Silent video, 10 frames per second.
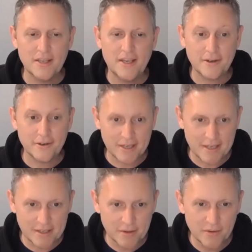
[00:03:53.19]
Carrie
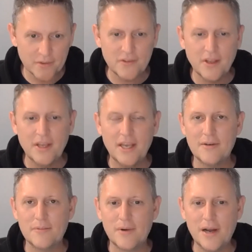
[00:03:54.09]
Dils,
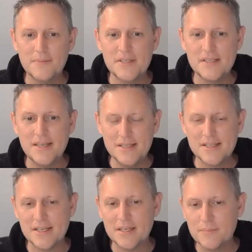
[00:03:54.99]
and Rob
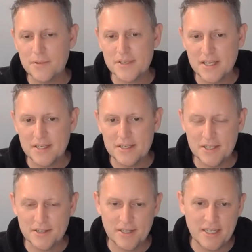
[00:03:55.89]
Stinson present
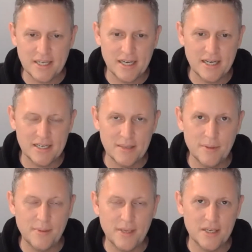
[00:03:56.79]
during
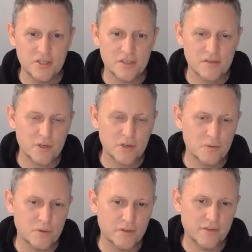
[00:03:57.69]
WP Engine's
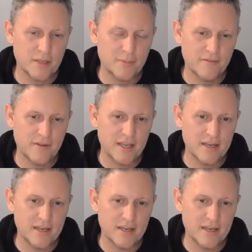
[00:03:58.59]
virtual developer event,